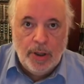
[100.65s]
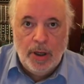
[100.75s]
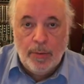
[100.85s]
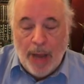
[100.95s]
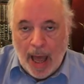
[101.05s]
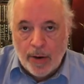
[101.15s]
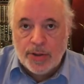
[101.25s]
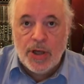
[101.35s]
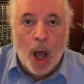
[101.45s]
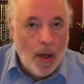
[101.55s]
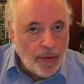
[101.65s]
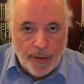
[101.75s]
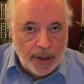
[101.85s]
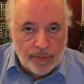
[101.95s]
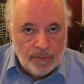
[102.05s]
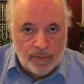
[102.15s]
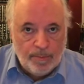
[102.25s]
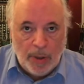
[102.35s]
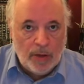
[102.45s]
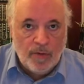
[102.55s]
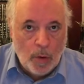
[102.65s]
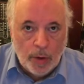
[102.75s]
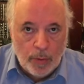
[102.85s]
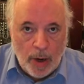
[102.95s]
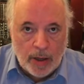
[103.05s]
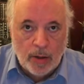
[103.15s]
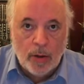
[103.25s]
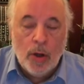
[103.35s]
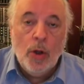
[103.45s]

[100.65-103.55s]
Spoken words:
in patterns other than being totally regular.